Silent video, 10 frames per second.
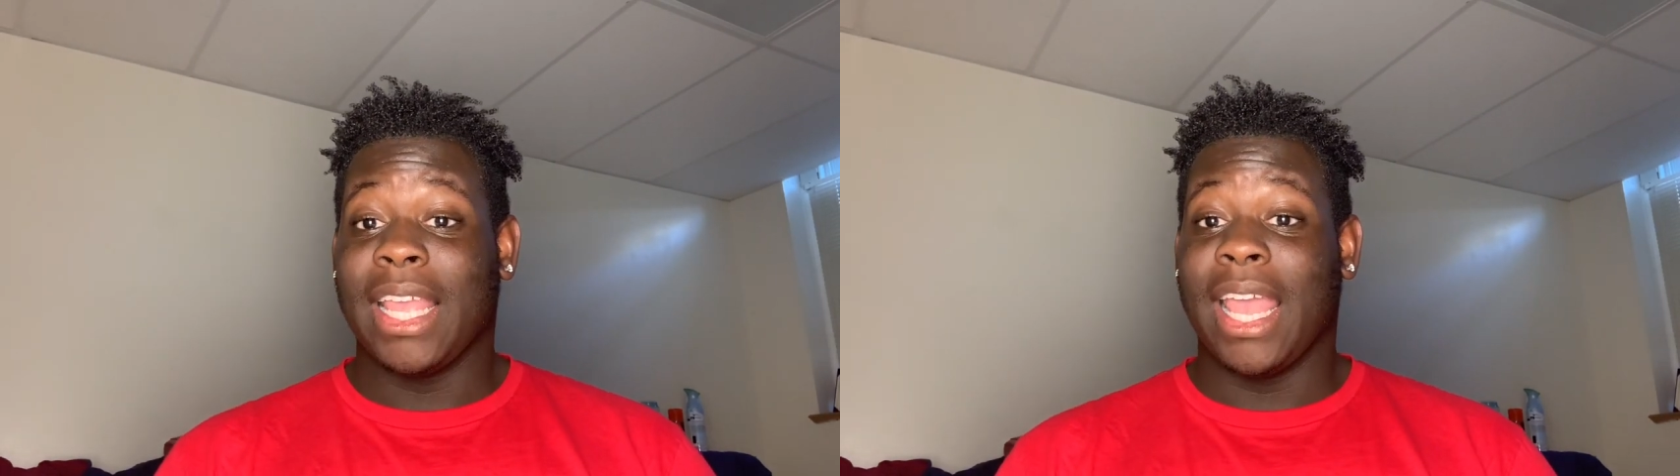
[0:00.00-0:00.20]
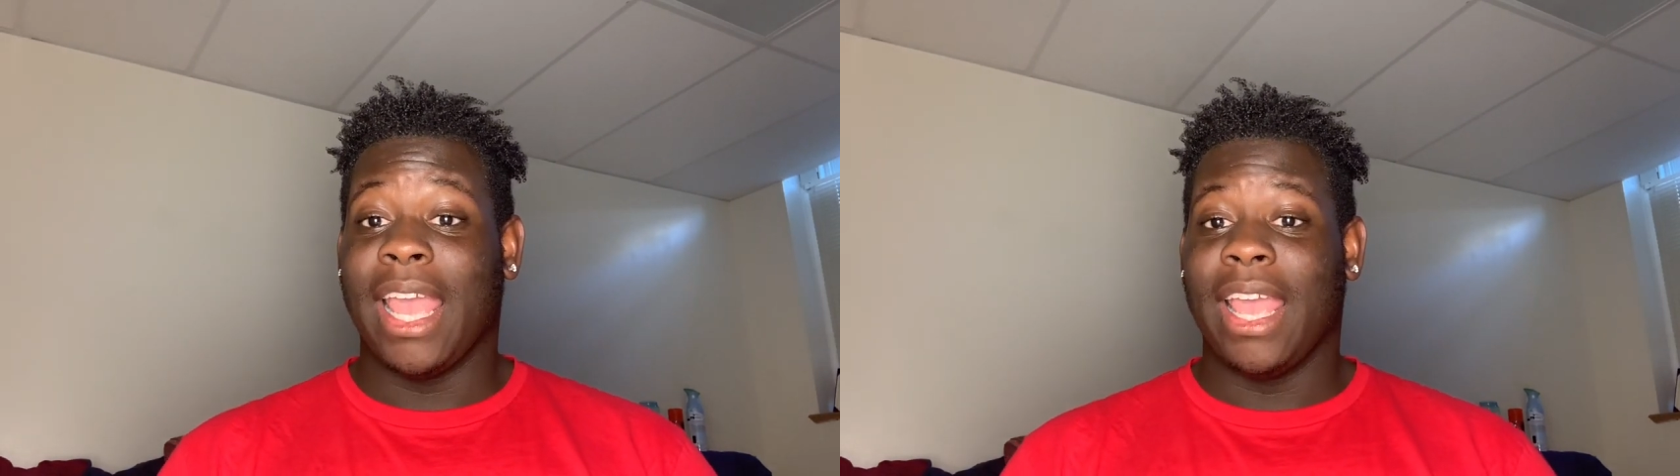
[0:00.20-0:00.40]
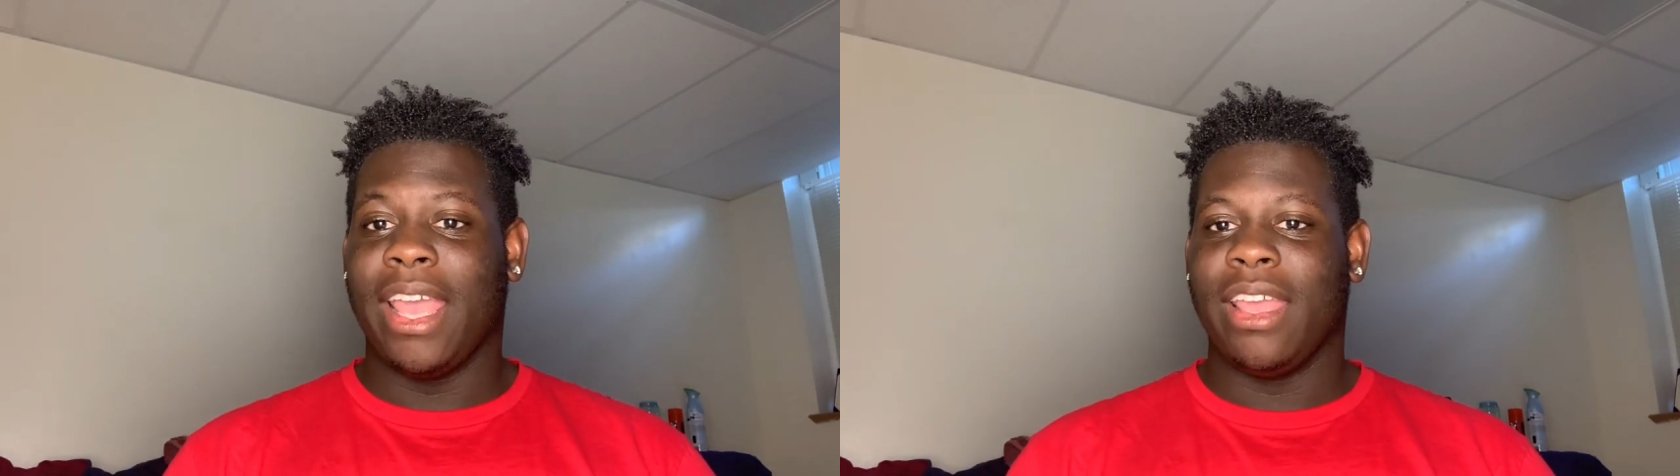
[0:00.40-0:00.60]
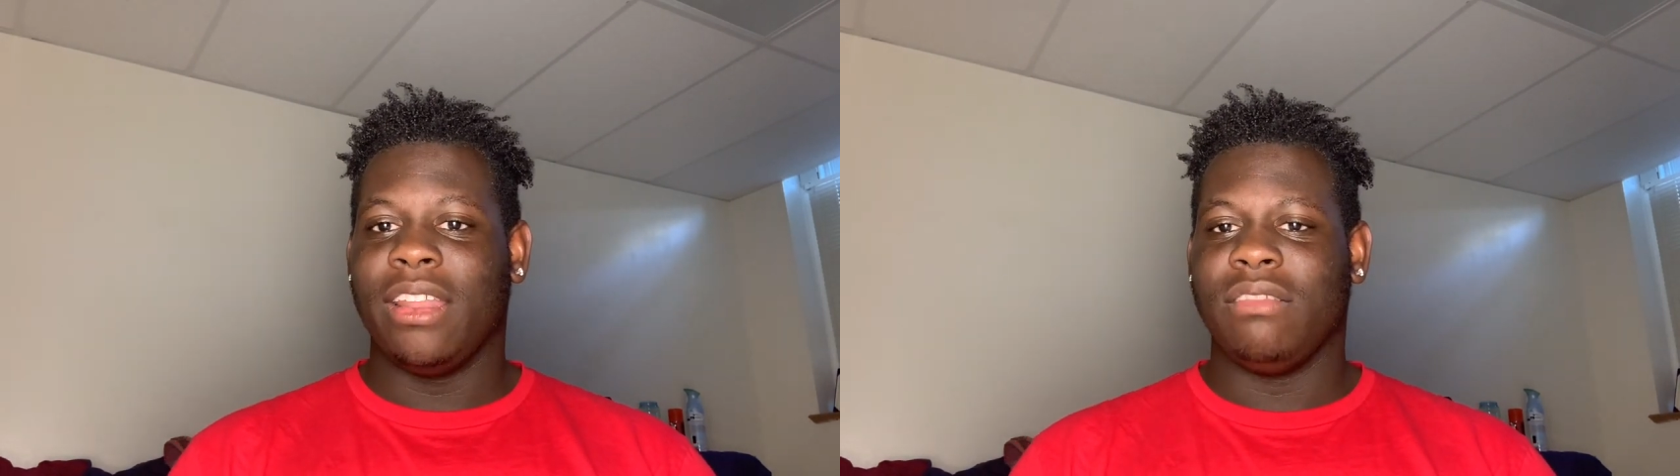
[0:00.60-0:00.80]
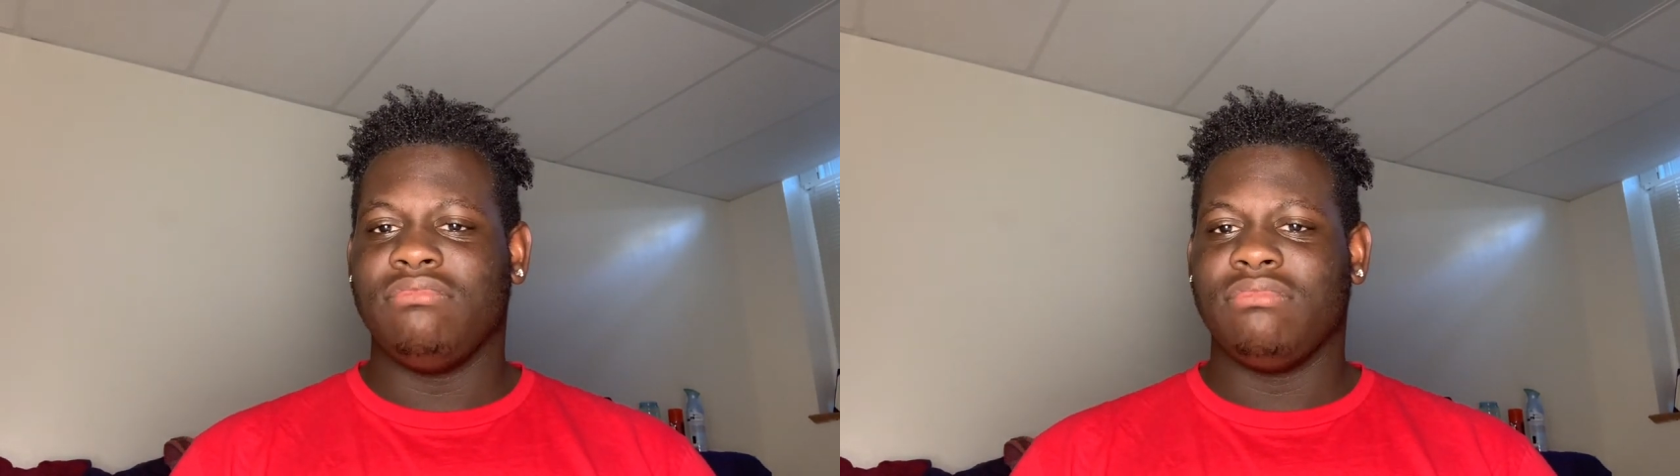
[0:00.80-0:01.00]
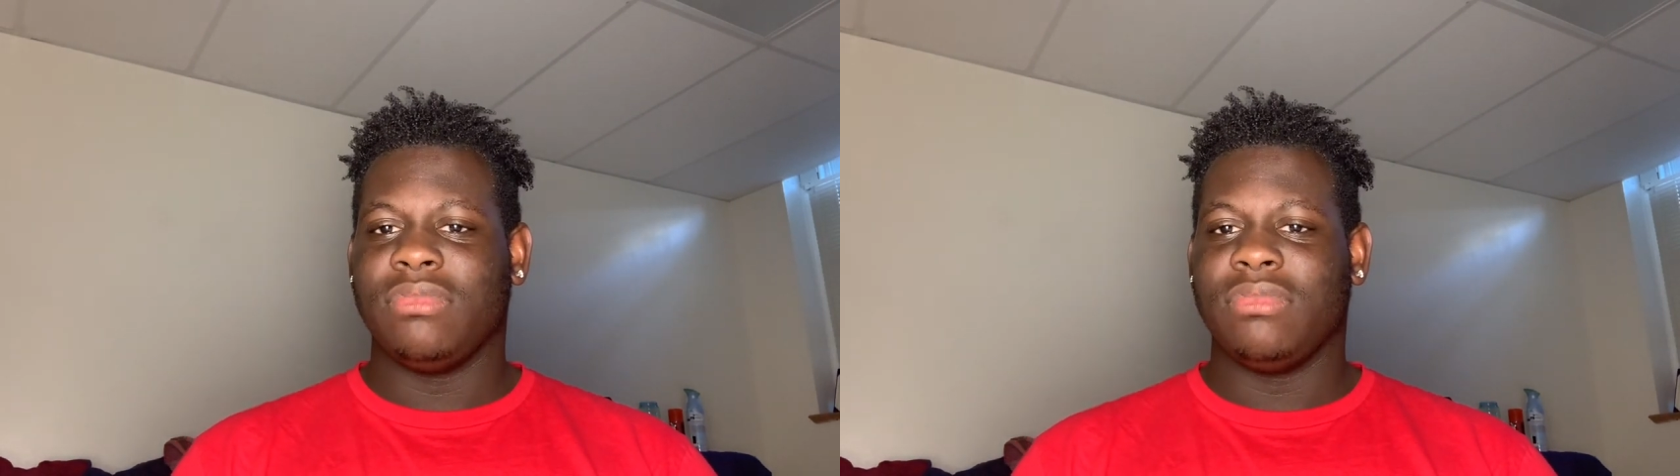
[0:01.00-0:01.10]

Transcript: And